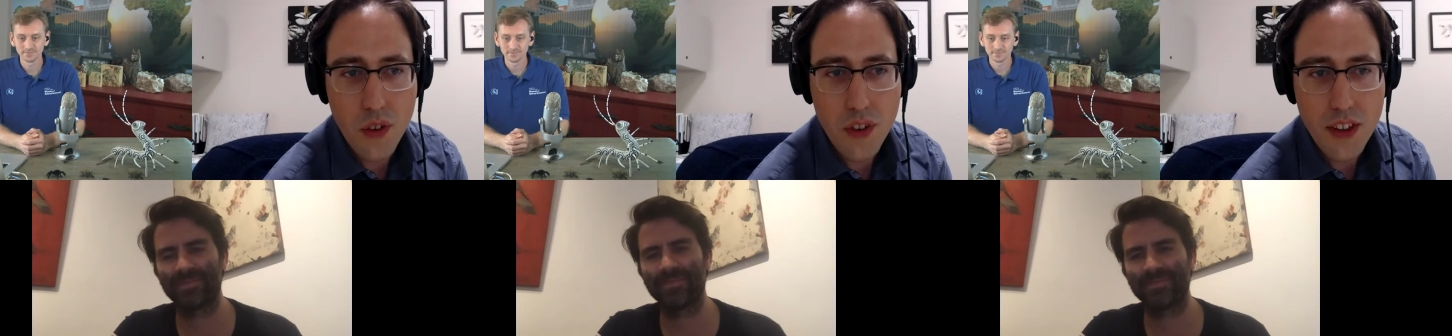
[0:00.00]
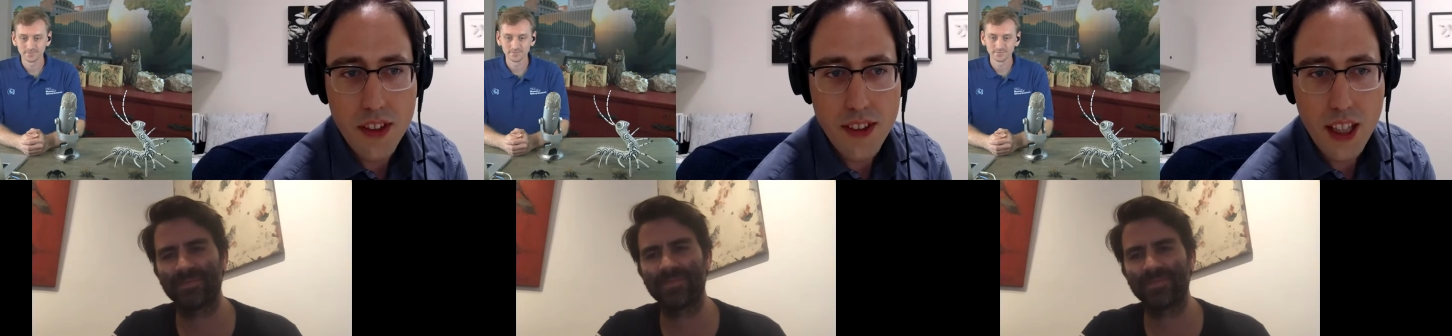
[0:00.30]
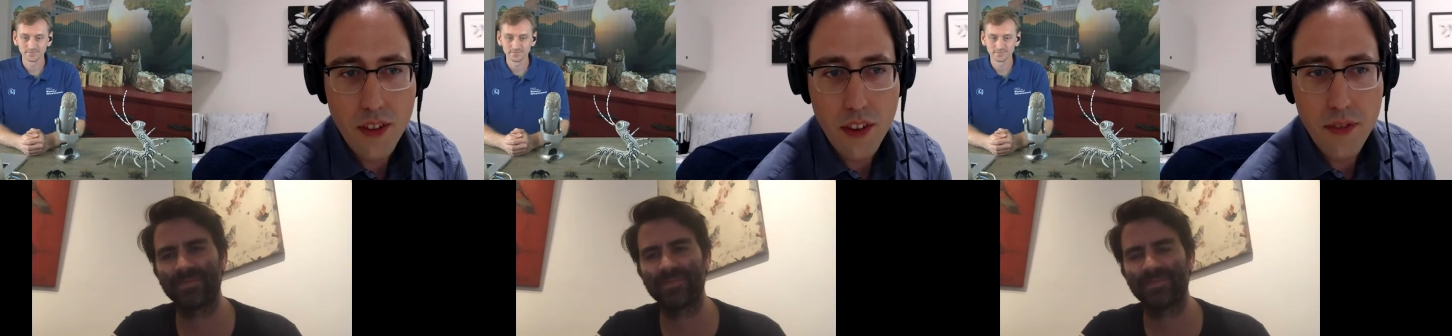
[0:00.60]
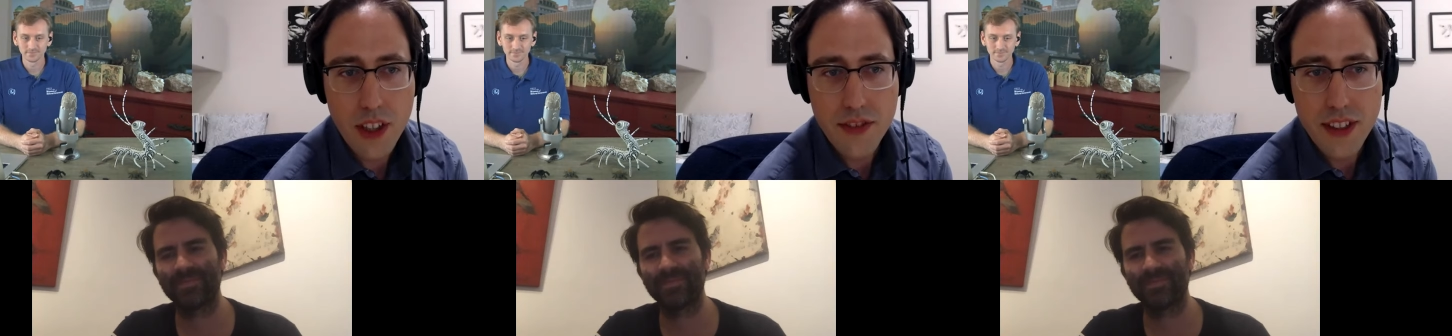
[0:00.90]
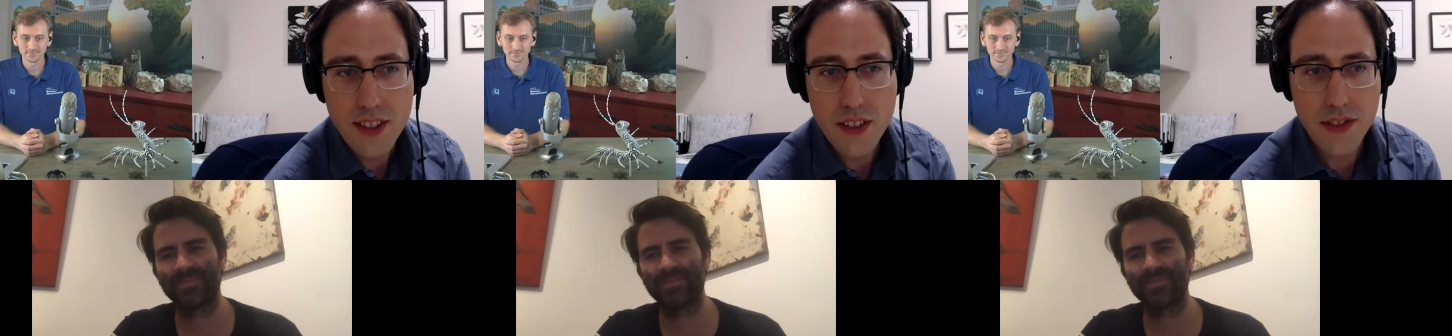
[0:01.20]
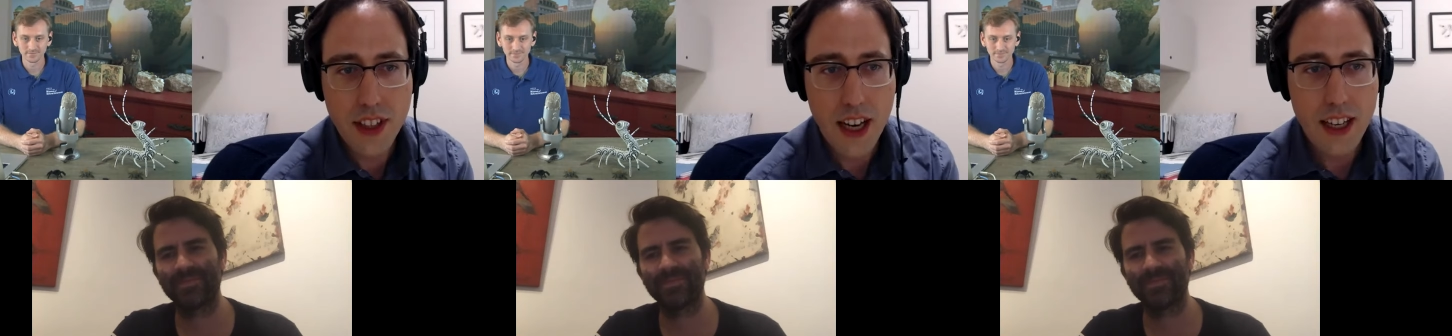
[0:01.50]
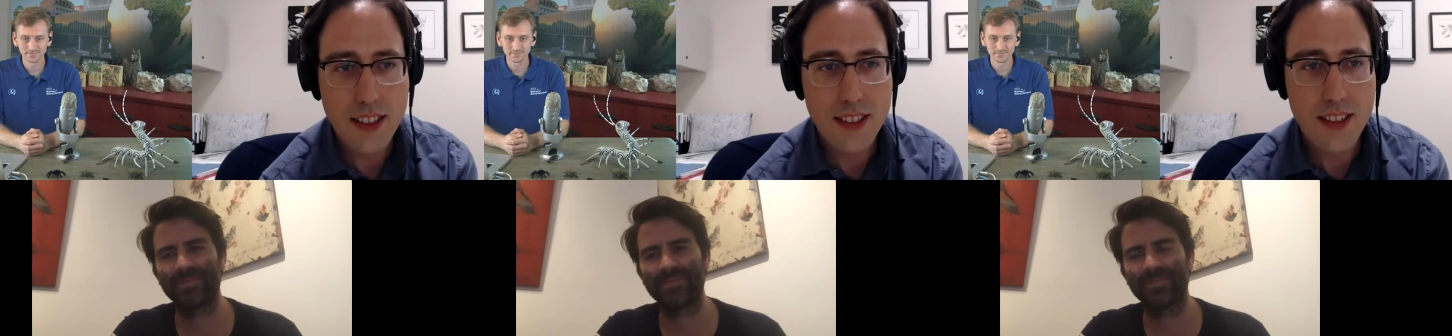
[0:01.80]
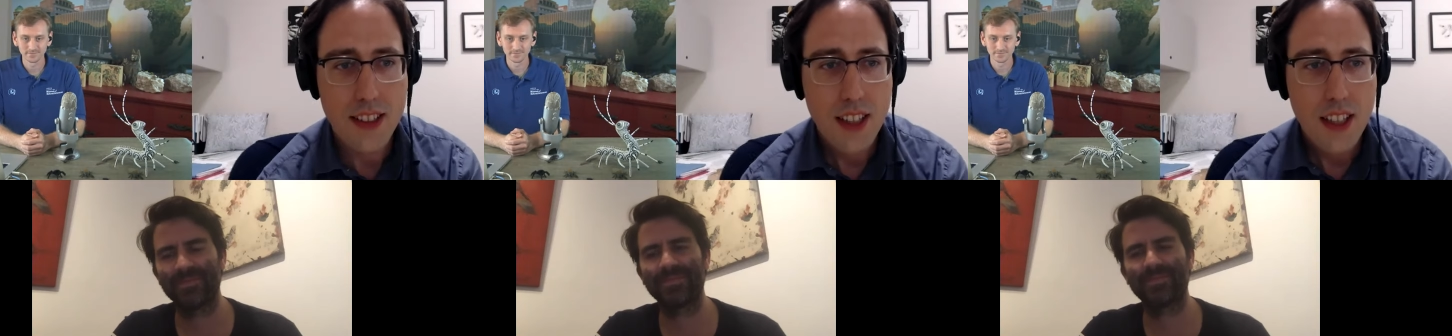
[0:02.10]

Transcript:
Speaker 1: the theme of Bugfest is flies.